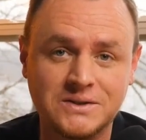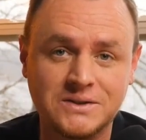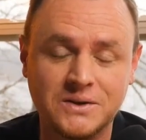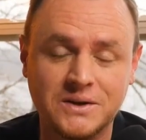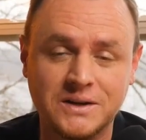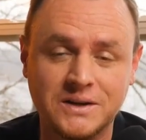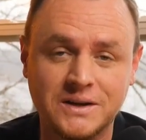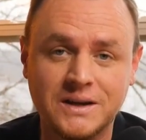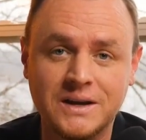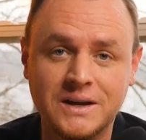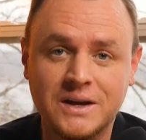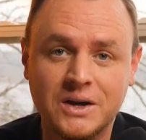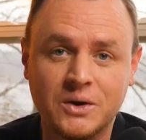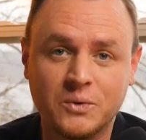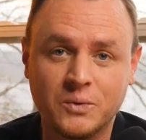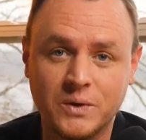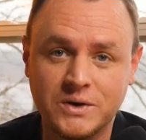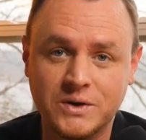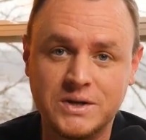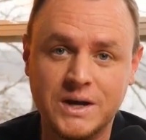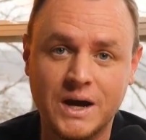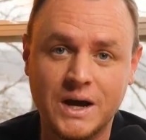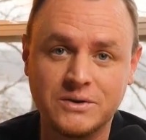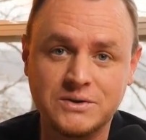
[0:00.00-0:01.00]
You can
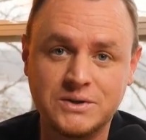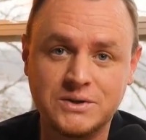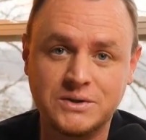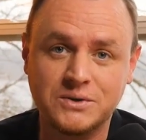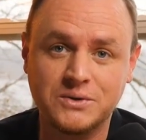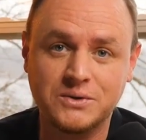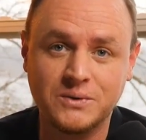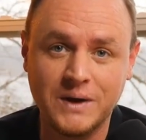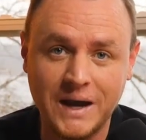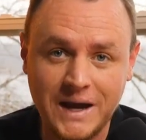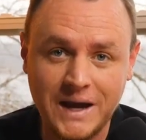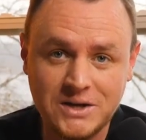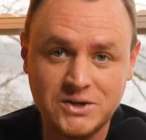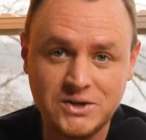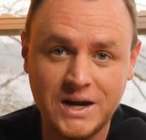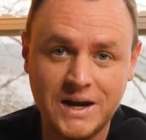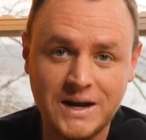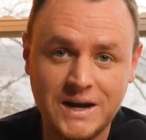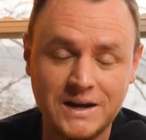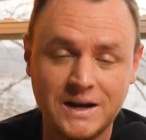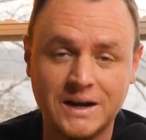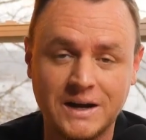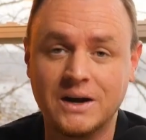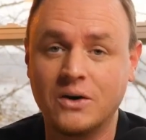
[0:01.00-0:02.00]
reach out to
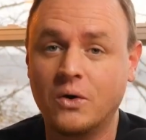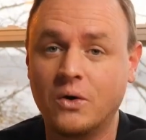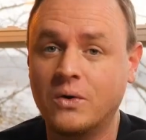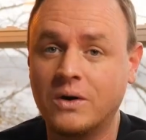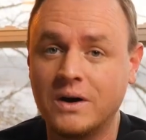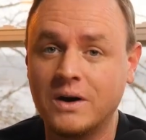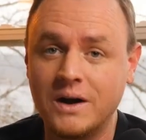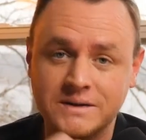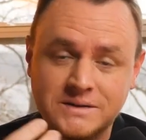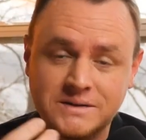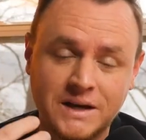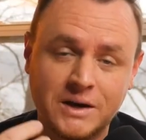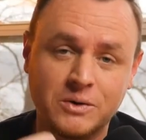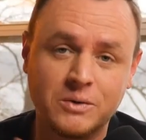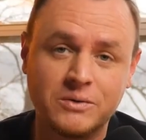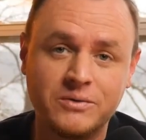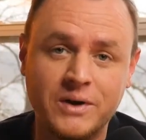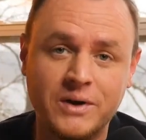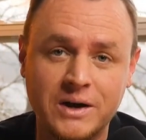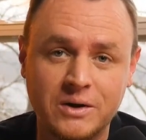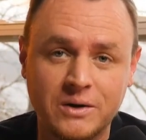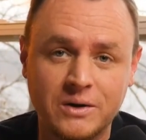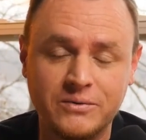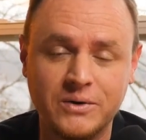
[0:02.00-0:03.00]
AJ or us at
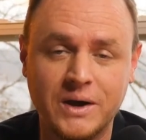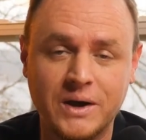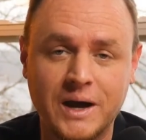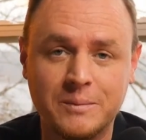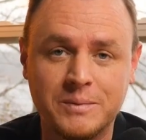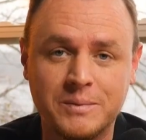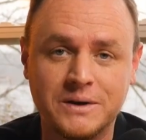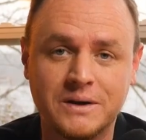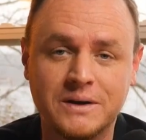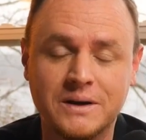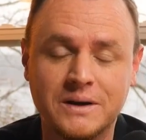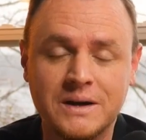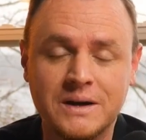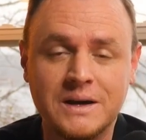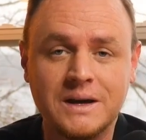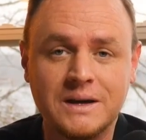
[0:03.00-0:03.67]
Rivado if you happen to